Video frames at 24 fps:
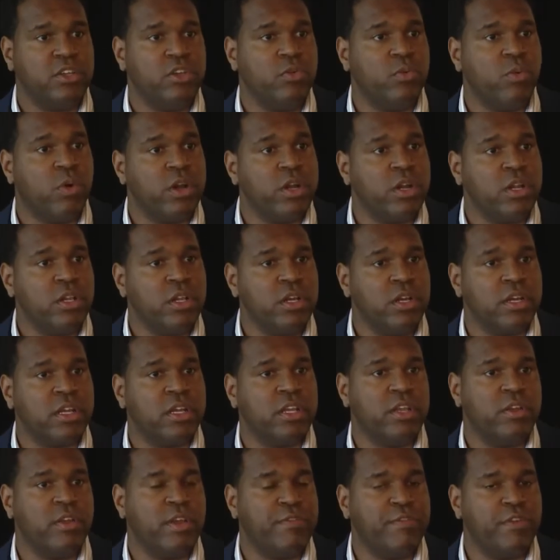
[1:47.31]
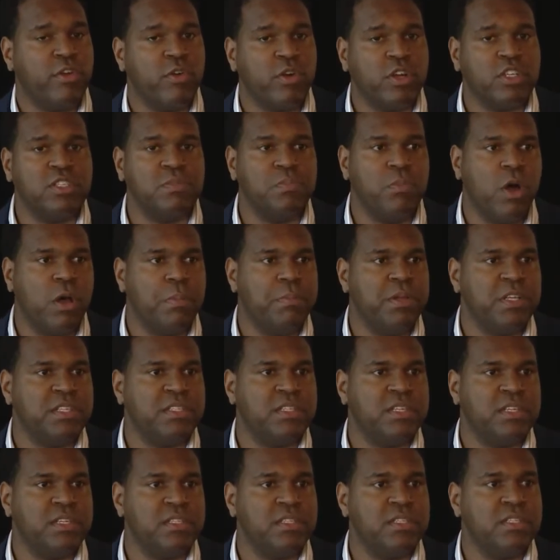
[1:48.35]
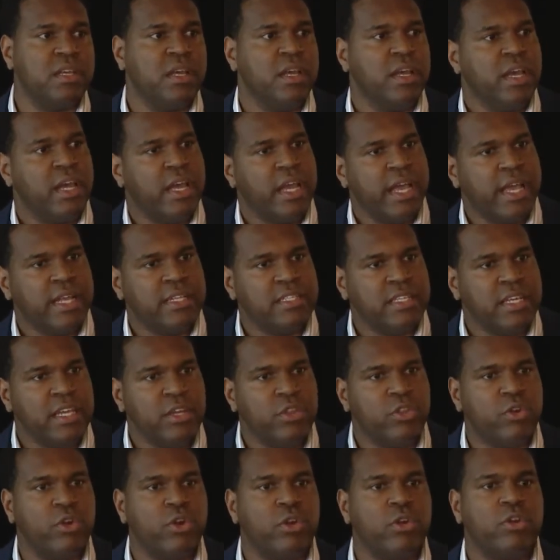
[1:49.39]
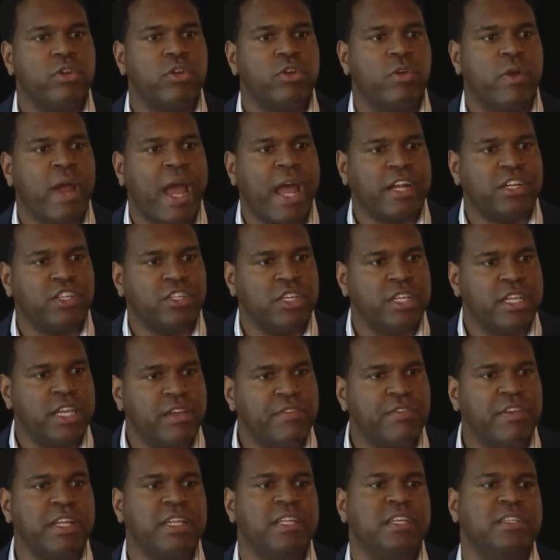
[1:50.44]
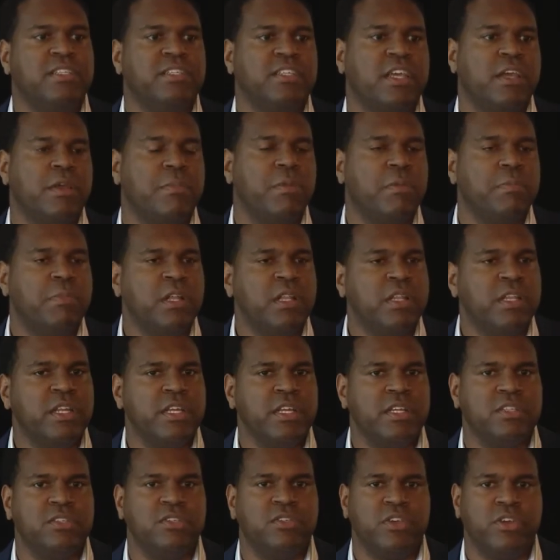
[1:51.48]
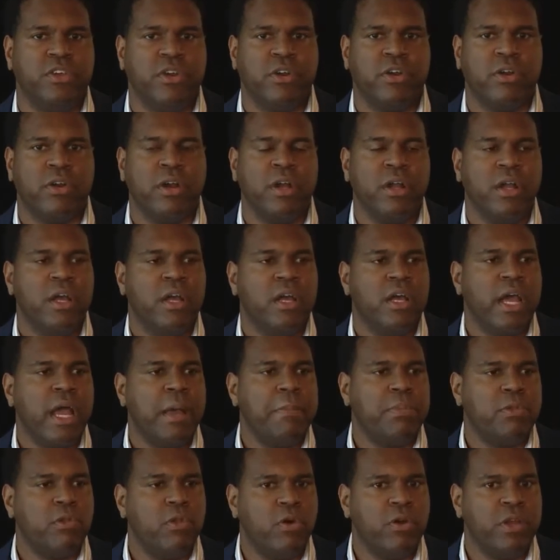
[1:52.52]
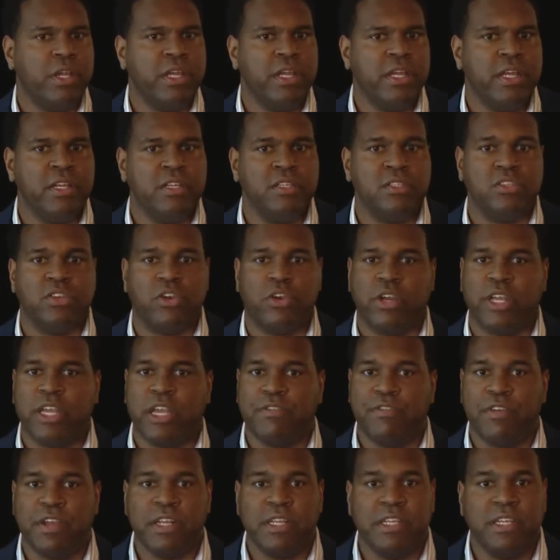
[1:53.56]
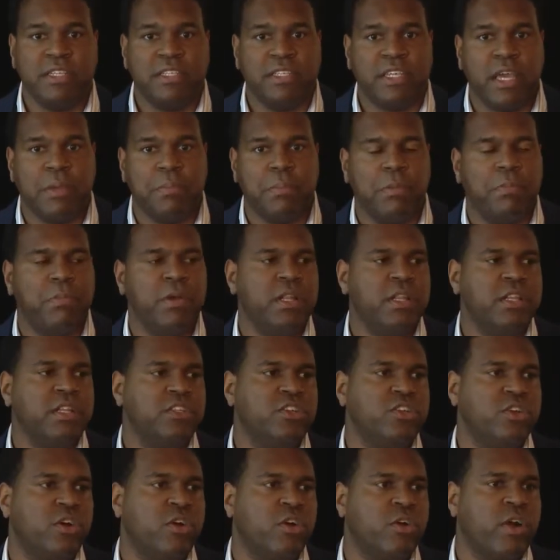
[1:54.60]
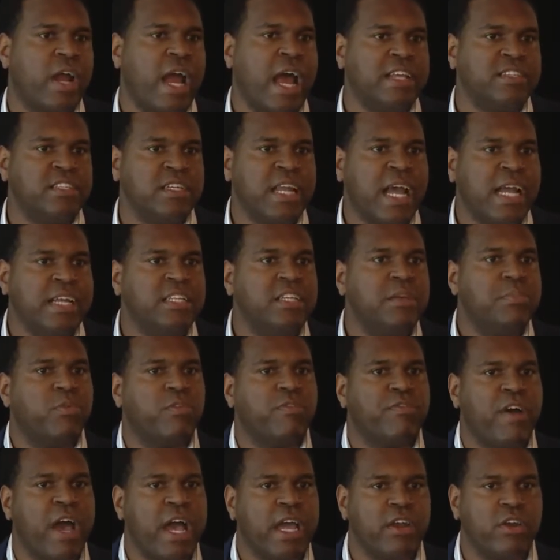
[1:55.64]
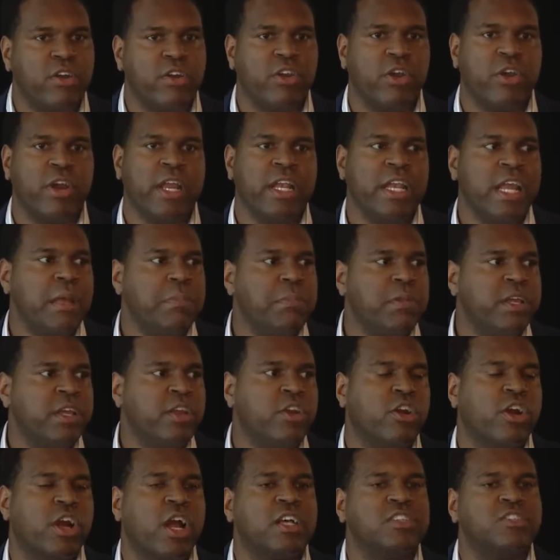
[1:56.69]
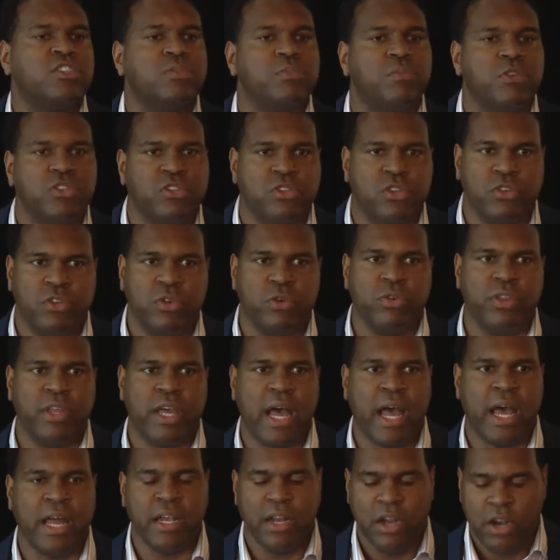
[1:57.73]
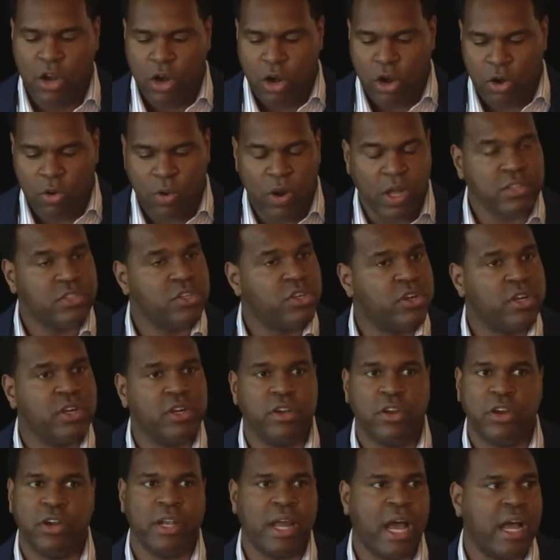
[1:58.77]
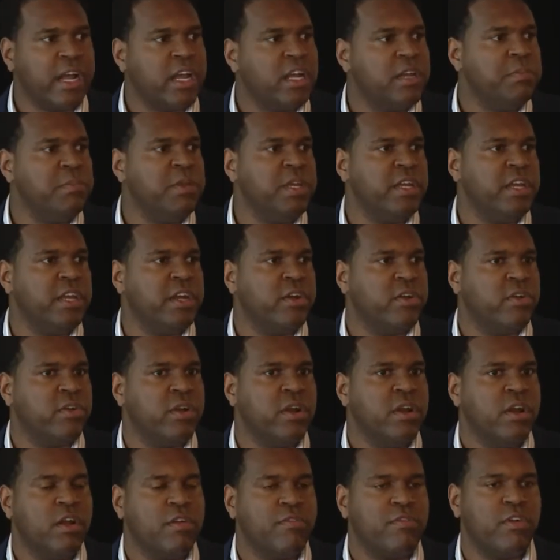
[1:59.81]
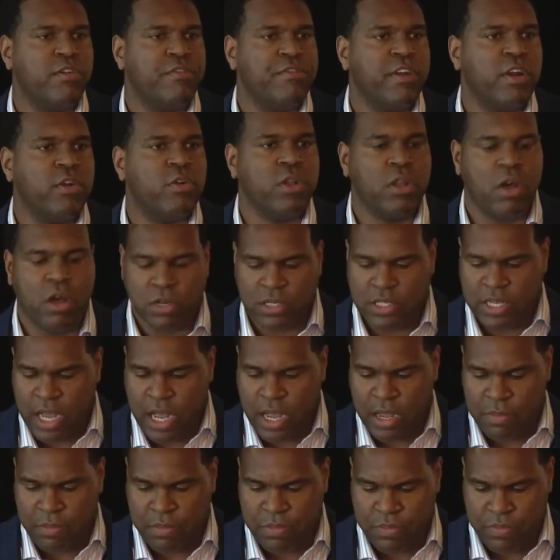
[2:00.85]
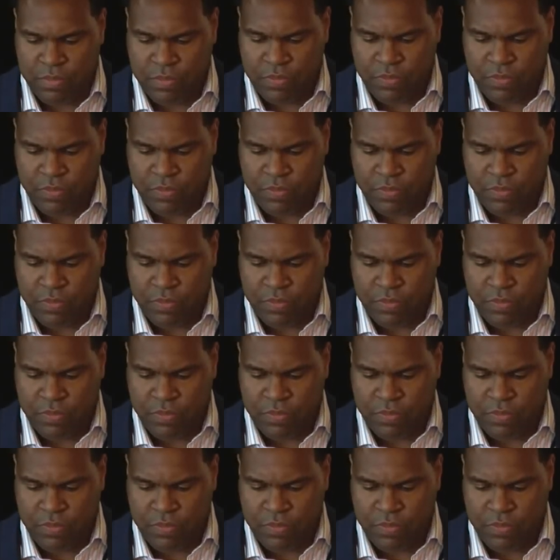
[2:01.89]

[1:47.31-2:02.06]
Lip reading: You want to look, if you're a small business, it's either you're actually giving these capabilities to your employees, you're giving these capabilities, or as an IT provider, you're enabling your customers to do that, or else you're not going to be here for a very long time.